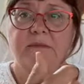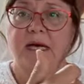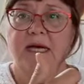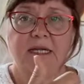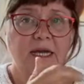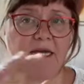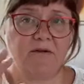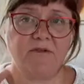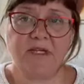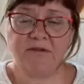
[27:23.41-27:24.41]
I
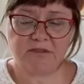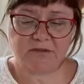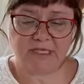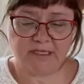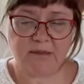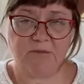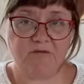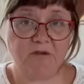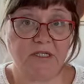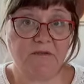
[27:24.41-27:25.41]
have never tried that
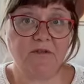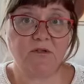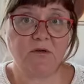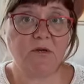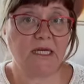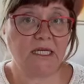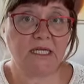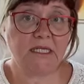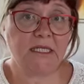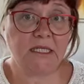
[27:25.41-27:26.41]
before, even though I
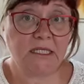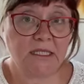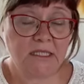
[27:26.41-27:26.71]
can knit